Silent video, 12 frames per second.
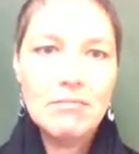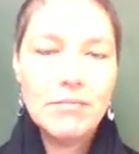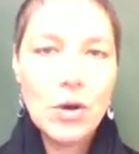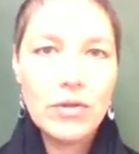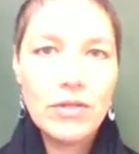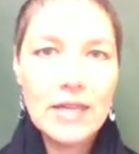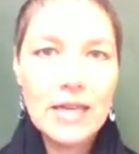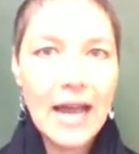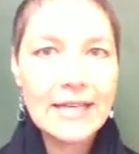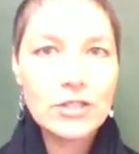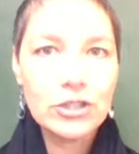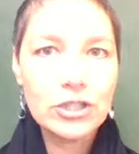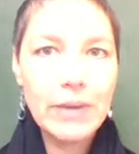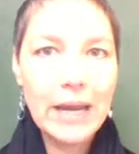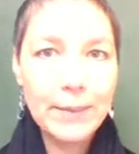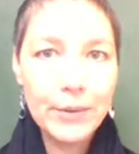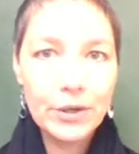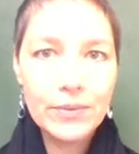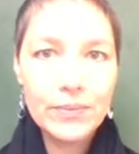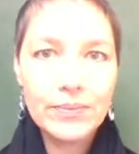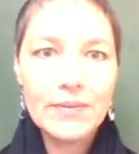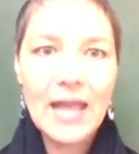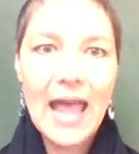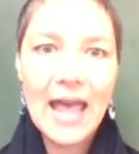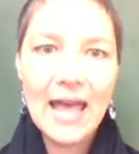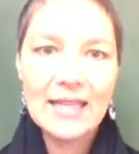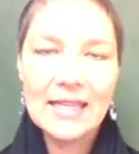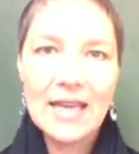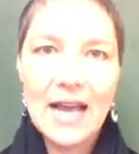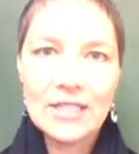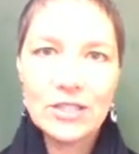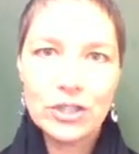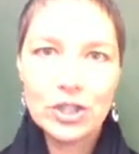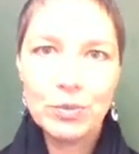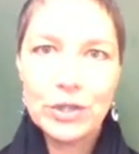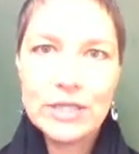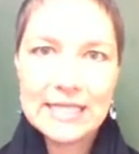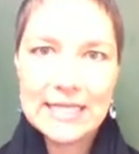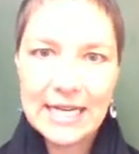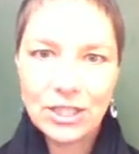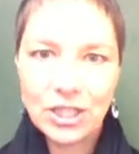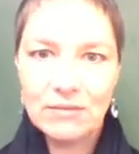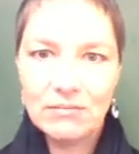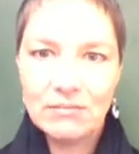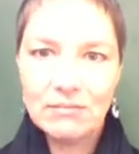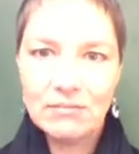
both the iSearch paper and the iSearch presentation.